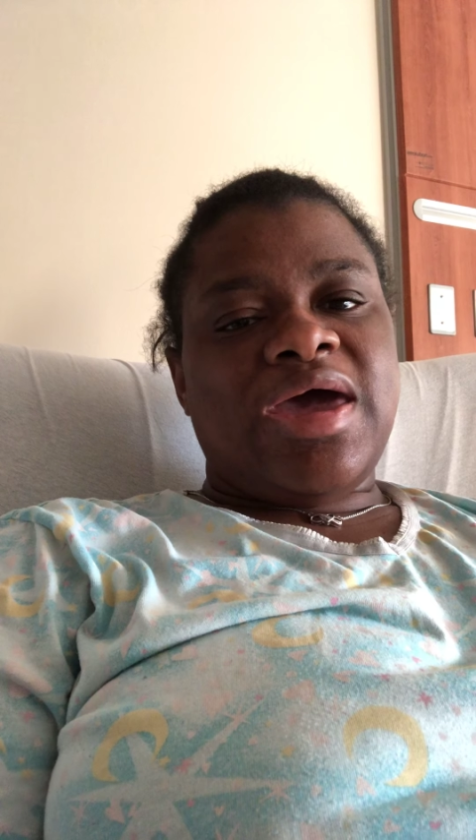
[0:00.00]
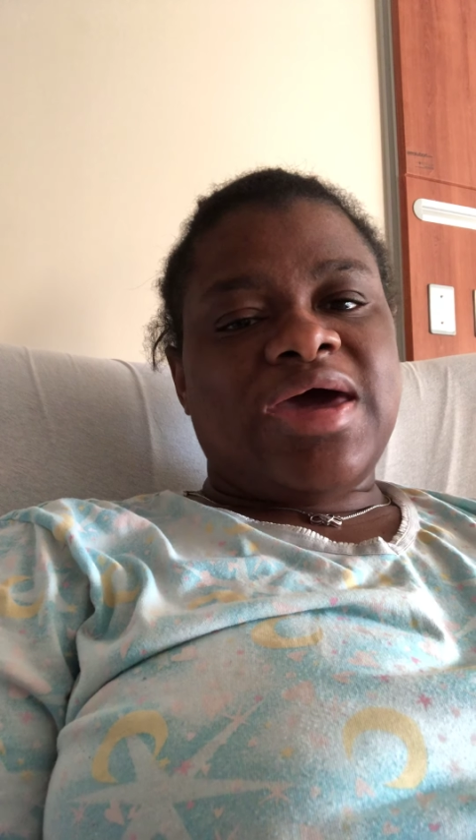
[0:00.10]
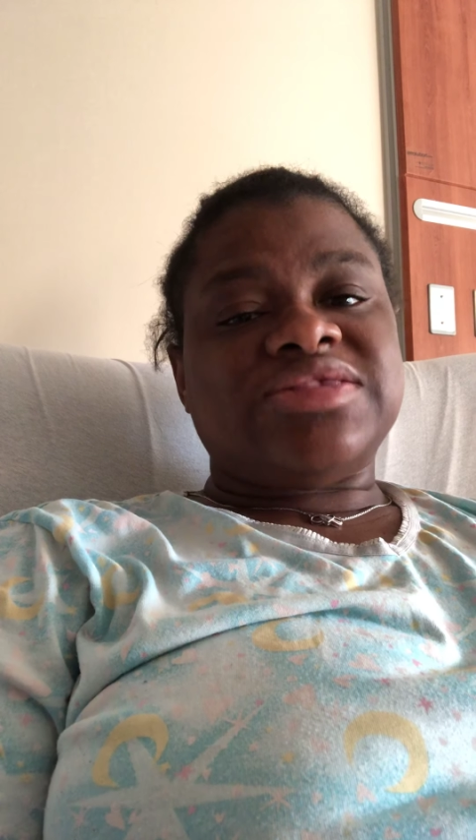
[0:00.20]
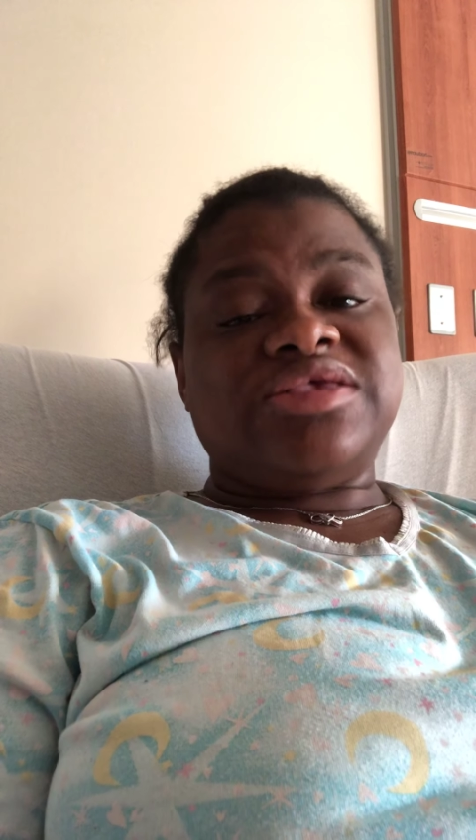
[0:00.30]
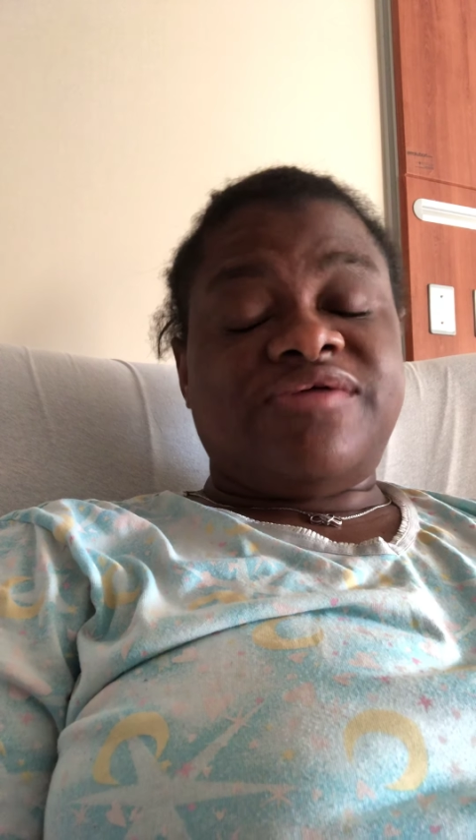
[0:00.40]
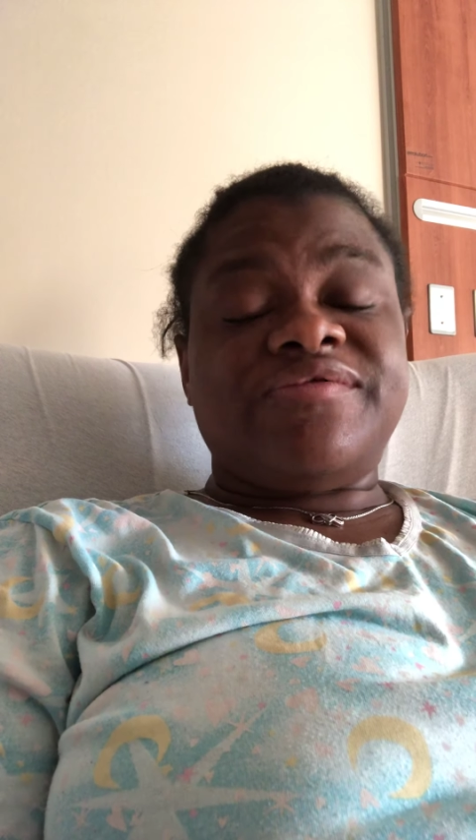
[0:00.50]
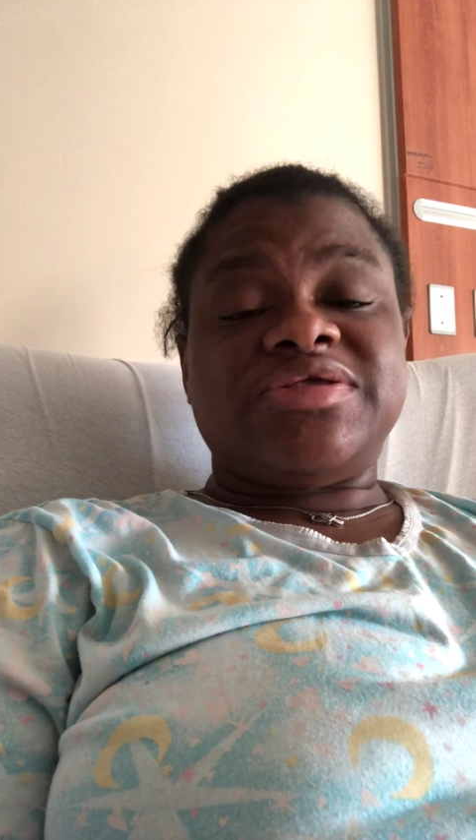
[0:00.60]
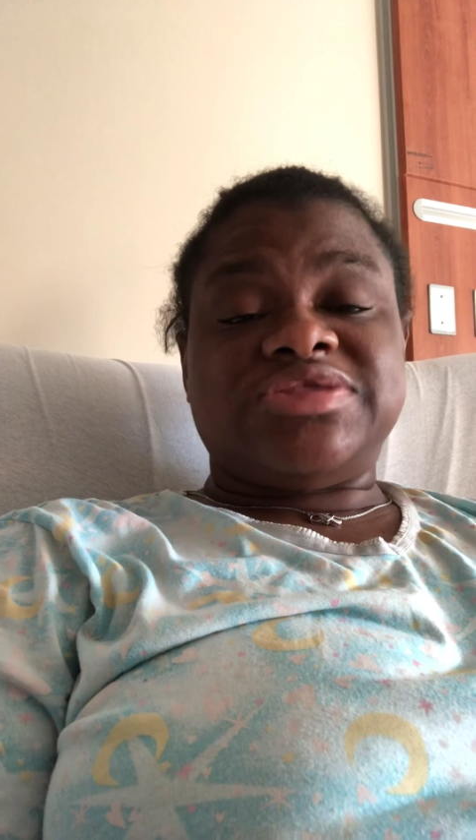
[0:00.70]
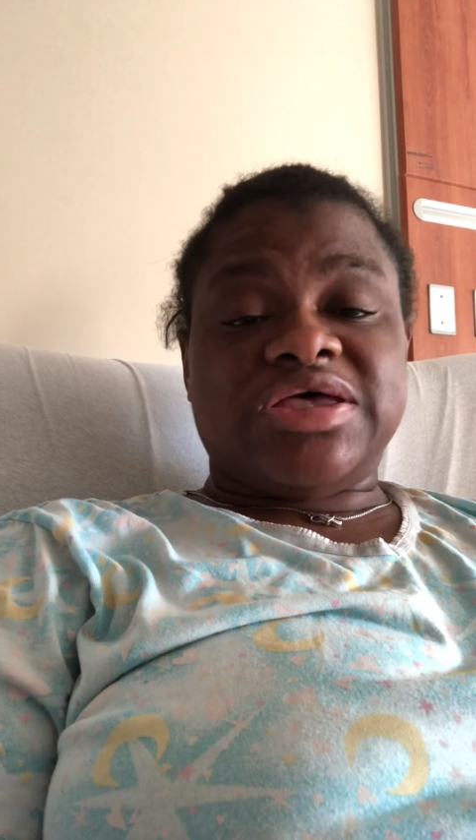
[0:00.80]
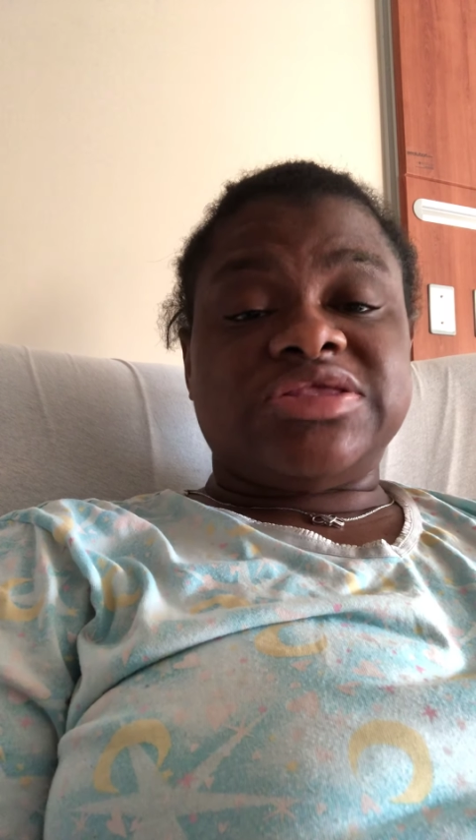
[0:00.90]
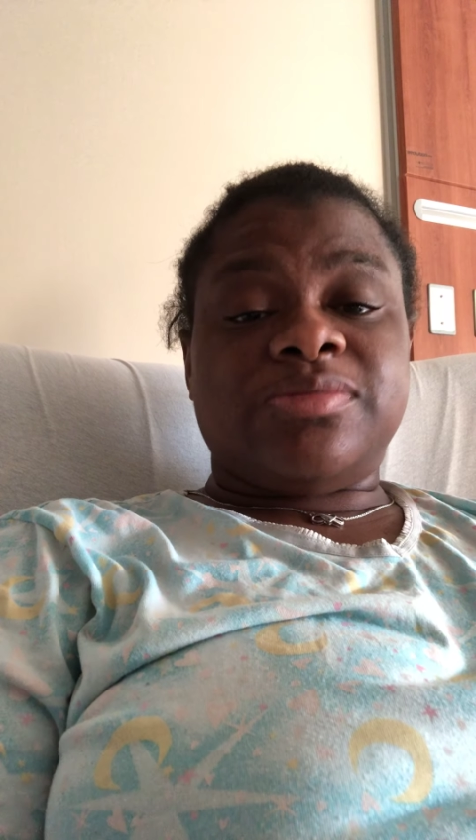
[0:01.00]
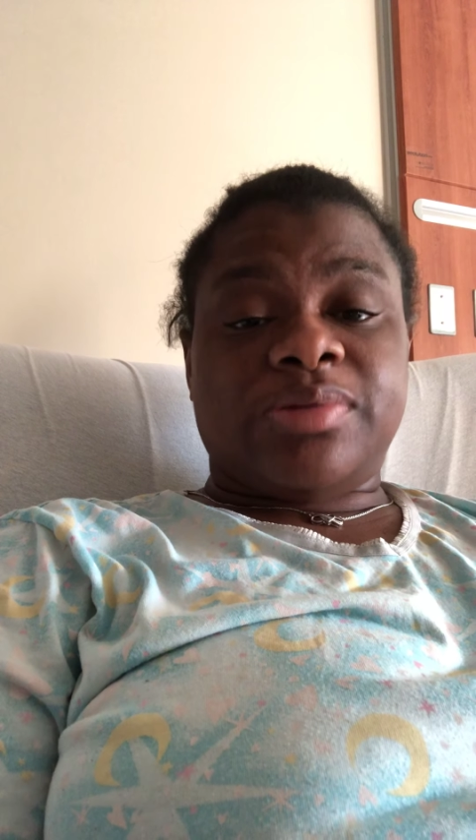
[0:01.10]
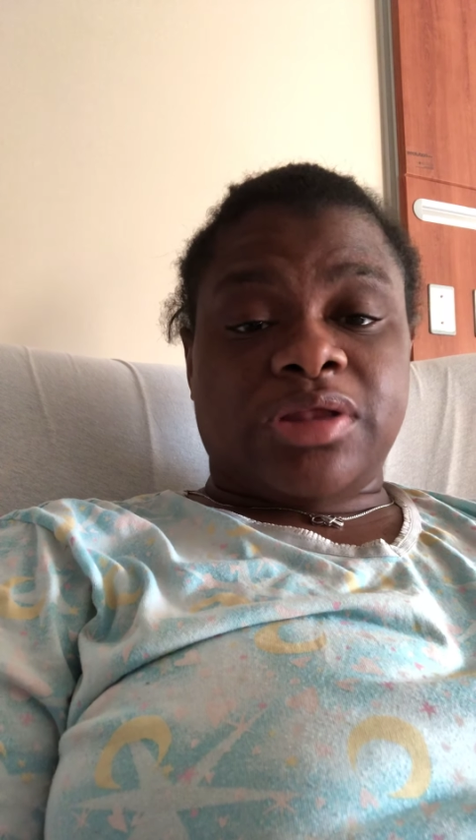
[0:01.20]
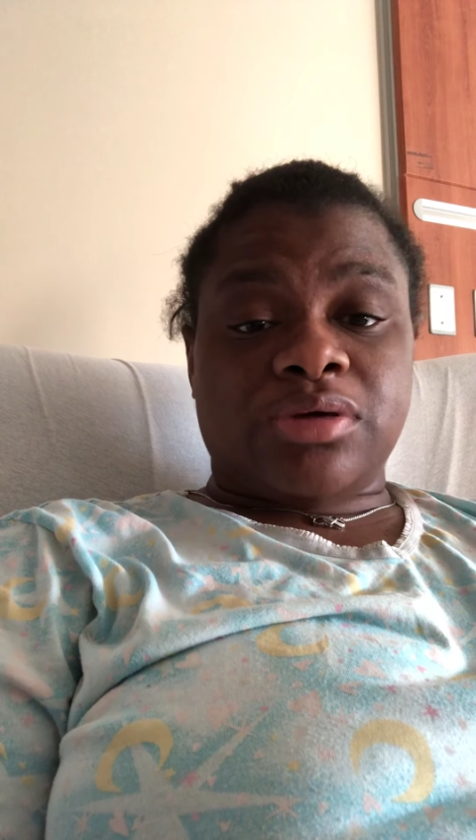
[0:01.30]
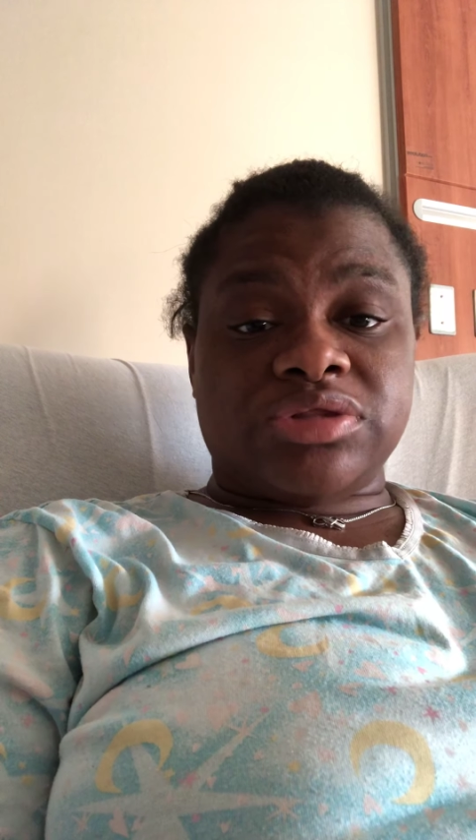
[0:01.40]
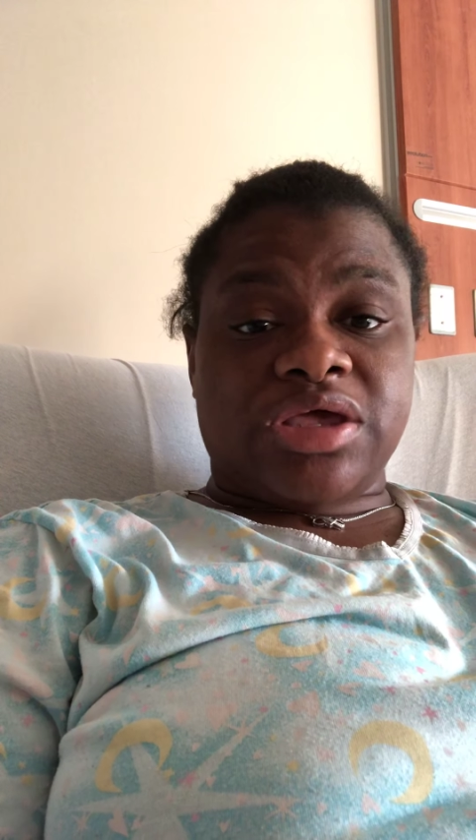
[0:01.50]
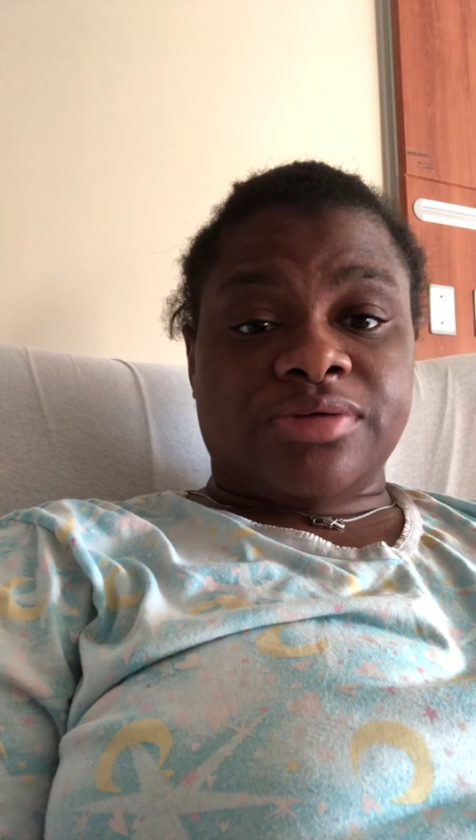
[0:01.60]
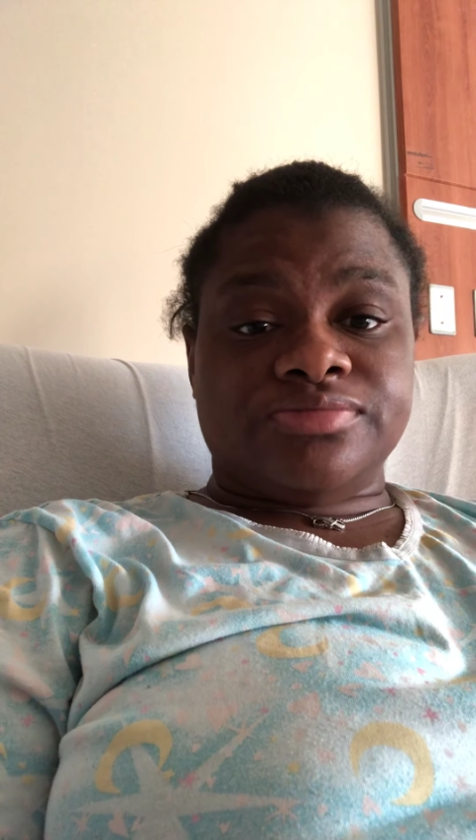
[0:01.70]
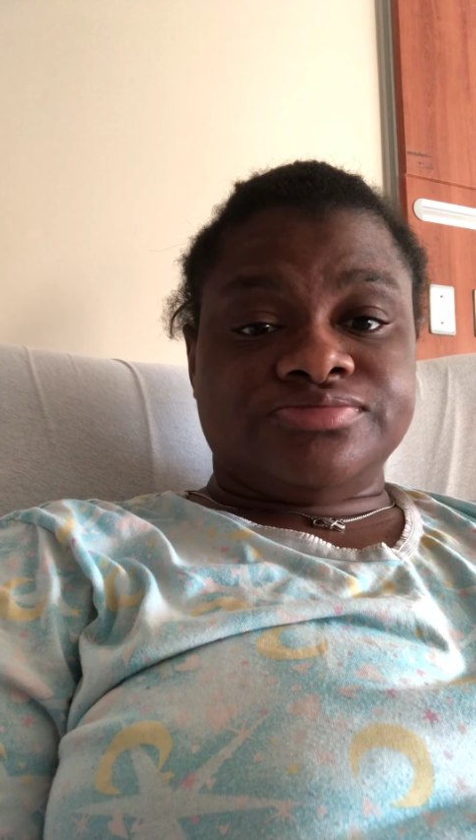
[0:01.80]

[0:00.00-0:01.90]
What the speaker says: as if it doesn't belong there,